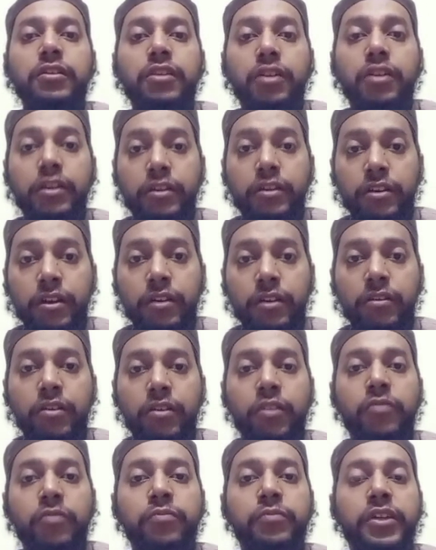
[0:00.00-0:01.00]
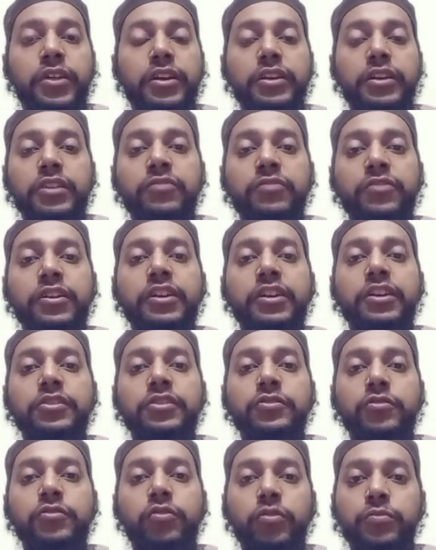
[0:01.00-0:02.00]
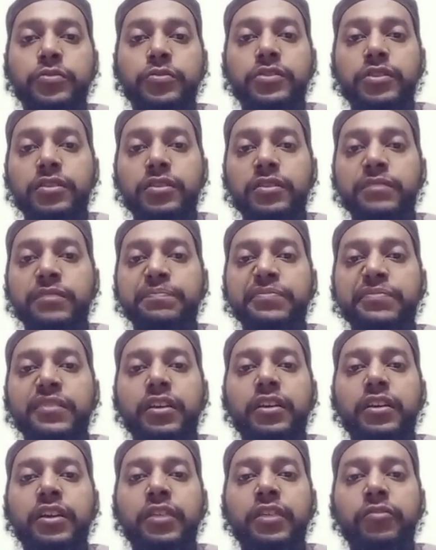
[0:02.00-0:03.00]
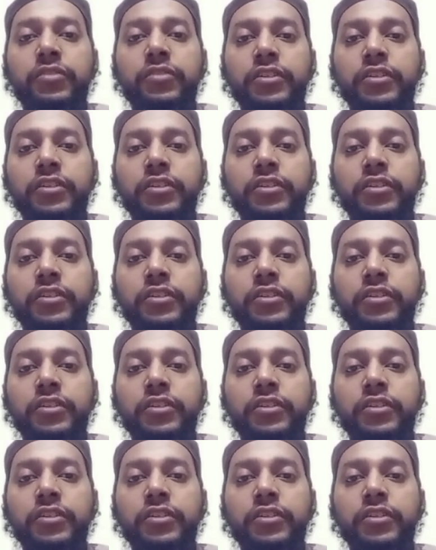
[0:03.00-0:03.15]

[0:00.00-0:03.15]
of many different age groups. Even currently,